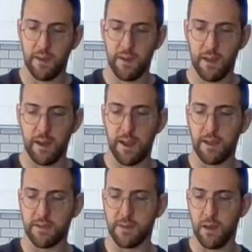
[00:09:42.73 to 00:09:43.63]
All
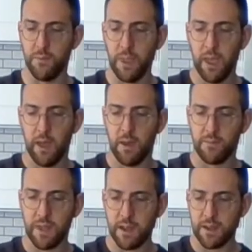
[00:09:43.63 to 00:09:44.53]
right, so
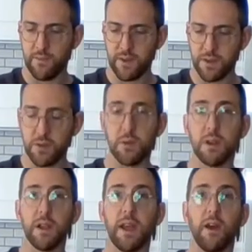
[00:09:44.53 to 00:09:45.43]
not even
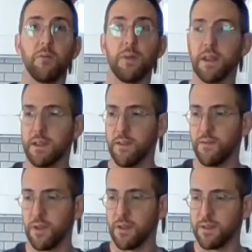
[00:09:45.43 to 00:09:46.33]
sure how many
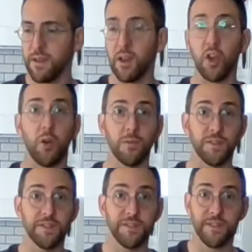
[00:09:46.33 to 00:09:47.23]
different
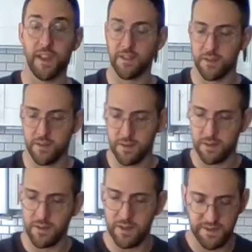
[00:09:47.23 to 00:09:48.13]
cultures I took
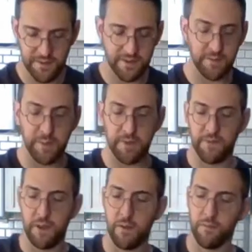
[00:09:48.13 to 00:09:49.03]
this recipe
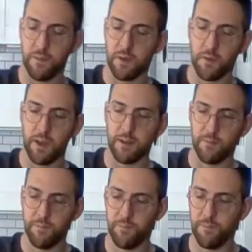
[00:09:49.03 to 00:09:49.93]
from. Quite
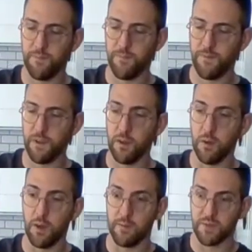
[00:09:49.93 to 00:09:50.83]
a few,
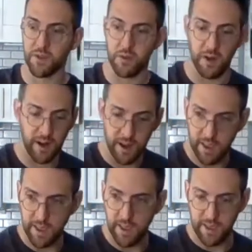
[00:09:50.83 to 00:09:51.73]
I'm sure.
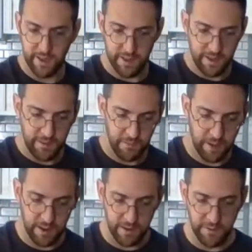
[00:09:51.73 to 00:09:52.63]

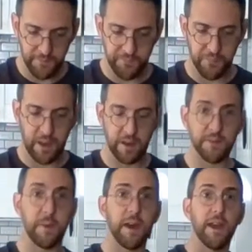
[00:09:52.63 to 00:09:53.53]
But
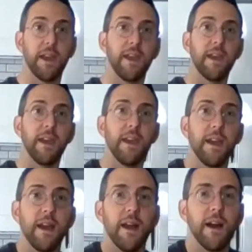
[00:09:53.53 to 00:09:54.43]
there's my
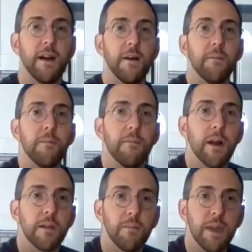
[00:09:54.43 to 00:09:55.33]
mung